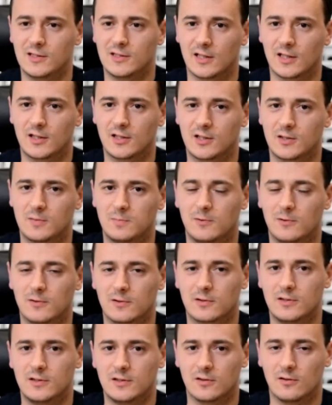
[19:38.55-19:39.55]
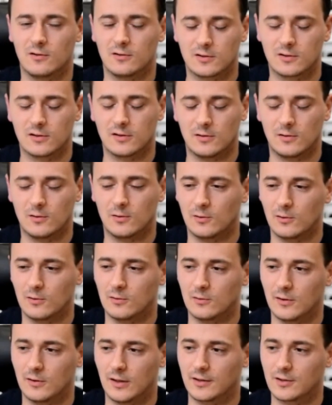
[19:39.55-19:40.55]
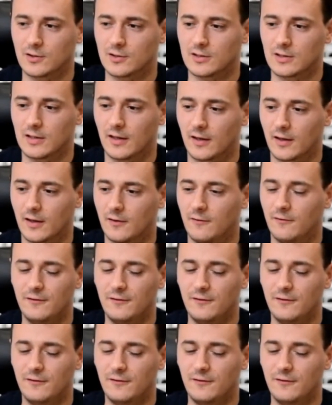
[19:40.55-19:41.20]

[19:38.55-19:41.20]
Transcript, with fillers: Like sports is also not just like